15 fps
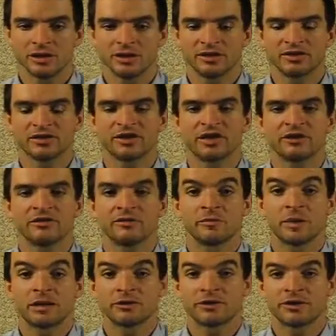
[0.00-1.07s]
instead of
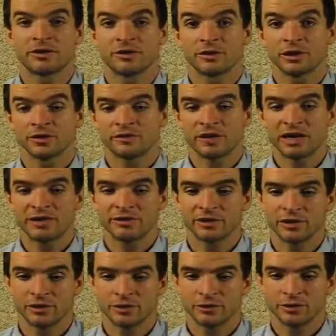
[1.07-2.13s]
about
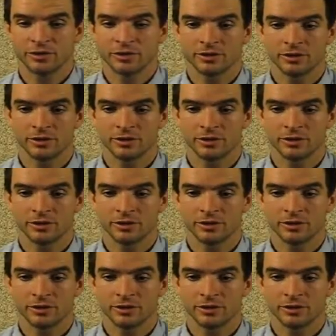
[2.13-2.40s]
$3,500,